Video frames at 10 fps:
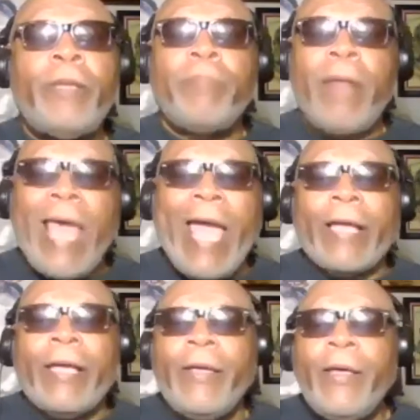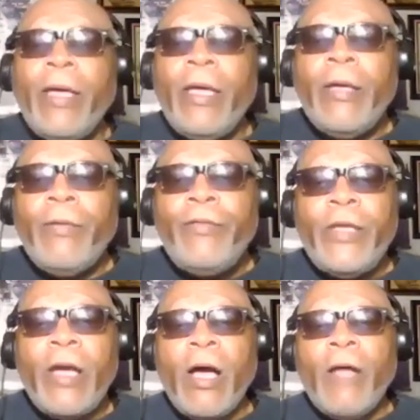The author is
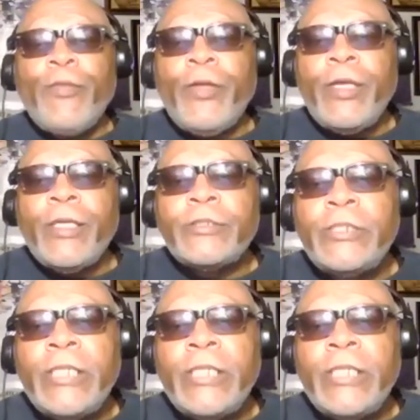Nicholas Glover.